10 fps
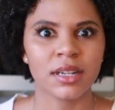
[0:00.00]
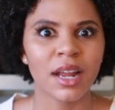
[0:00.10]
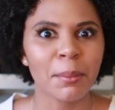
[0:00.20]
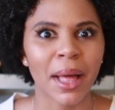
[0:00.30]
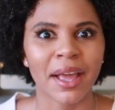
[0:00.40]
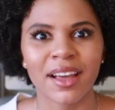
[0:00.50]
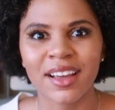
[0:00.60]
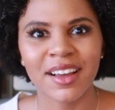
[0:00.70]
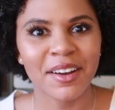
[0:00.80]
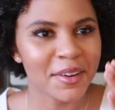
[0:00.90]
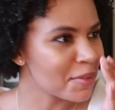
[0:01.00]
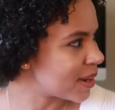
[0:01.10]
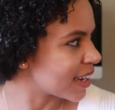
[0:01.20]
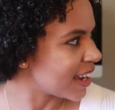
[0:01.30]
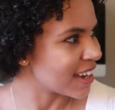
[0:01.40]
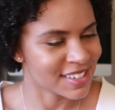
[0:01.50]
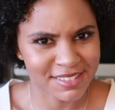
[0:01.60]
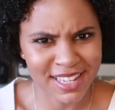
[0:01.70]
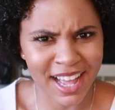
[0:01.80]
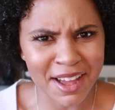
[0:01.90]
And I'm like, oh my gosh, I
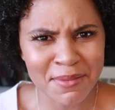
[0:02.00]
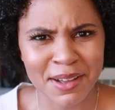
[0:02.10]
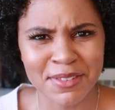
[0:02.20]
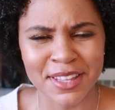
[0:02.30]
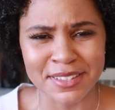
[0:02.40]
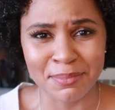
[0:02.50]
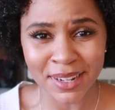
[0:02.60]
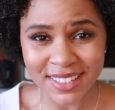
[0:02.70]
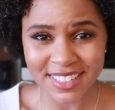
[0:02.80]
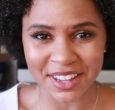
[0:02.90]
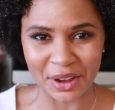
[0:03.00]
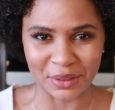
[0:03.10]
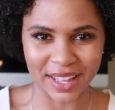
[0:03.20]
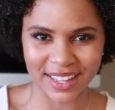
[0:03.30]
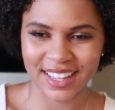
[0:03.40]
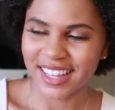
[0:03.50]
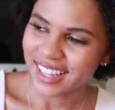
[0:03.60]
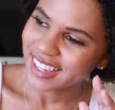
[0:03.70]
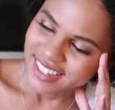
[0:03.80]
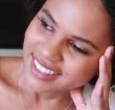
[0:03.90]
was like, I applied for this months ago. Like,
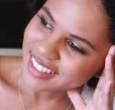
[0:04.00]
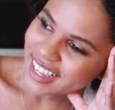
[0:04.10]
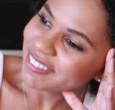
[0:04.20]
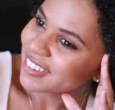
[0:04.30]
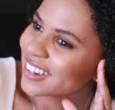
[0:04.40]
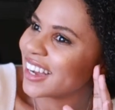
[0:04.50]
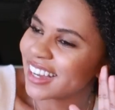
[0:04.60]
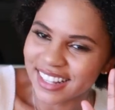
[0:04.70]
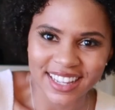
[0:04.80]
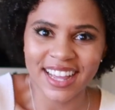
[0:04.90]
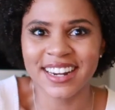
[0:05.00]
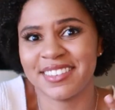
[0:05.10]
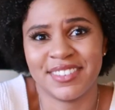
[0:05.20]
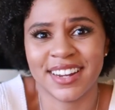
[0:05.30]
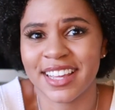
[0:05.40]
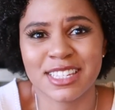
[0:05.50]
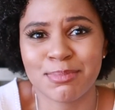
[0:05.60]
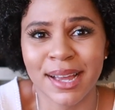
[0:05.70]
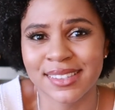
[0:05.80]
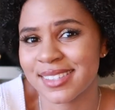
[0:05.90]
I forgot, like, I didn't even
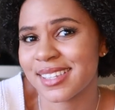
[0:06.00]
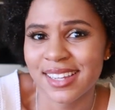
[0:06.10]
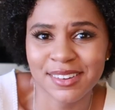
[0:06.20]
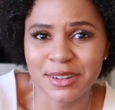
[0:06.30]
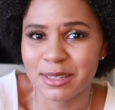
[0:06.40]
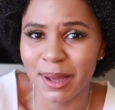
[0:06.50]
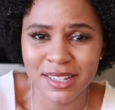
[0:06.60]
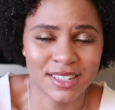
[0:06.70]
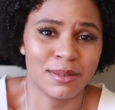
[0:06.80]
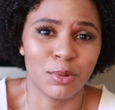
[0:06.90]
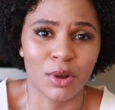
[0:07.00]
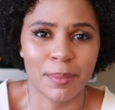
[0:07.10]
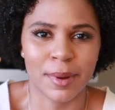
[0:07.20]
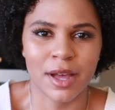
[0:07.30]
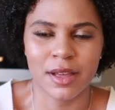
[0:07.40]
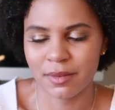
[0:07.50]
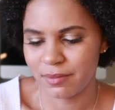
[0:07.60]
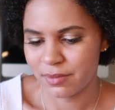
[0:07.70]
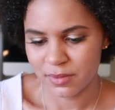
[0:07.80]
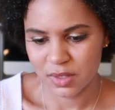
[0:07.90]
expect a response anymore. But
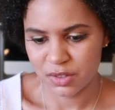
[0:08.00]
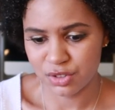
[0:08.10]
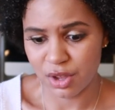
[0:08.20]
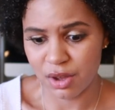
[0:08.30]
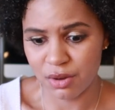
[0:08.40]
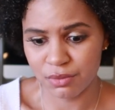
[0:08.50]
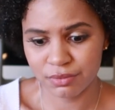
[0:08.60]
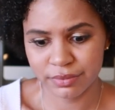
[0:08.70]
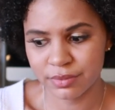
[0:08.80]
so